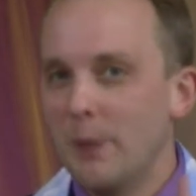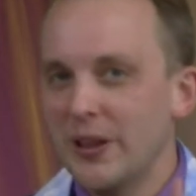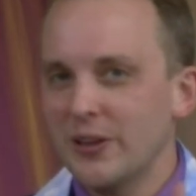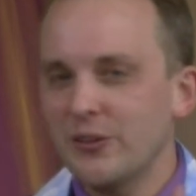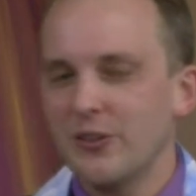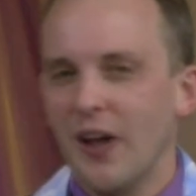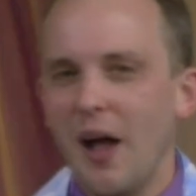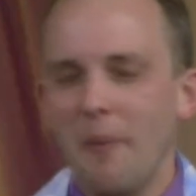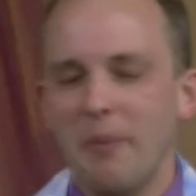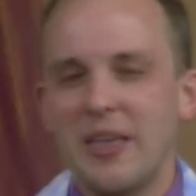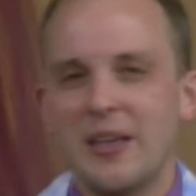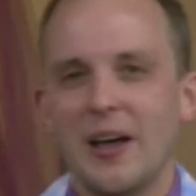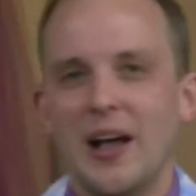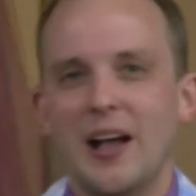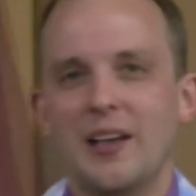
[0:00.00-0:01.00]
But it's not
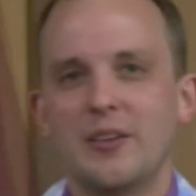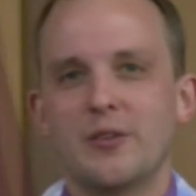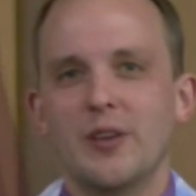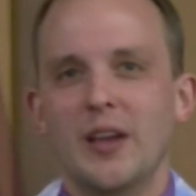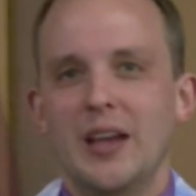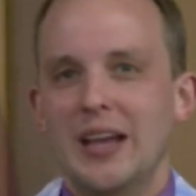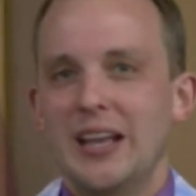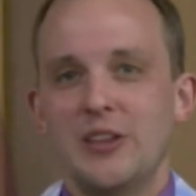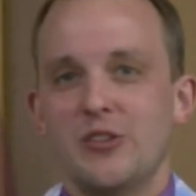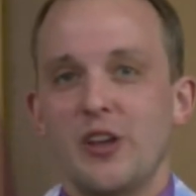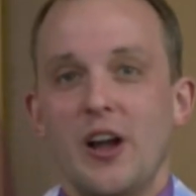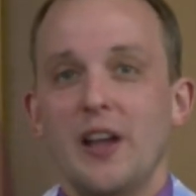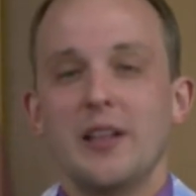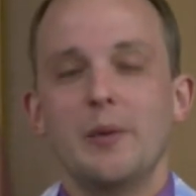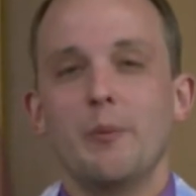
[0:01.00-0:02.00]
because
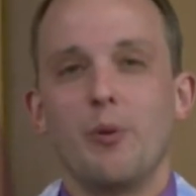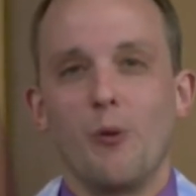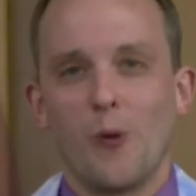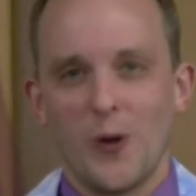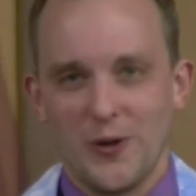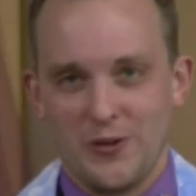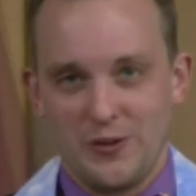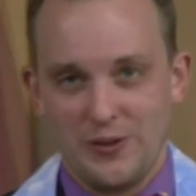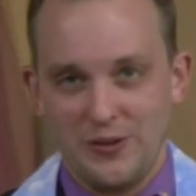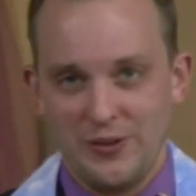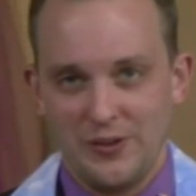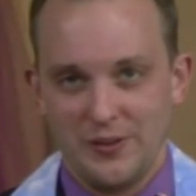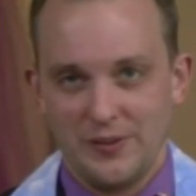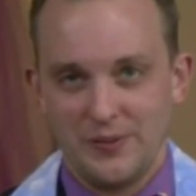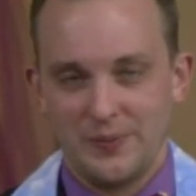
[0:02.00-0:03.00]
it's
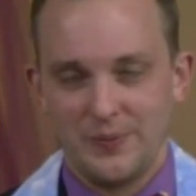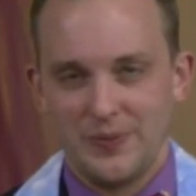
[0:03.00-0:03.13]
unimportant.